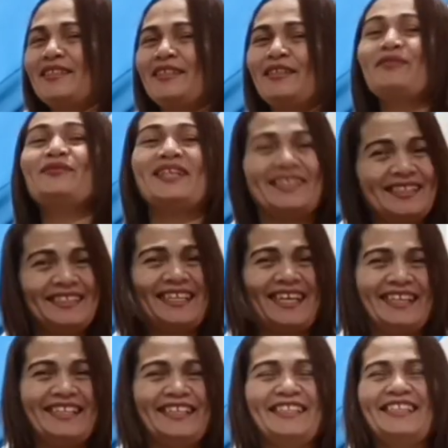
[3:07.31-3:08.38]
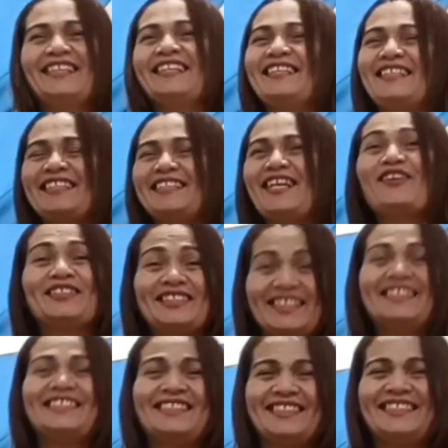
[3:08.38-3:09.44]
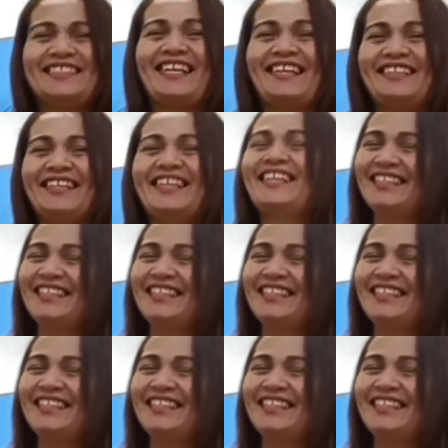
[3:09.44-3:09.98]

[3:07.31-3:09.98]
if I decided. Now it's not yet decided.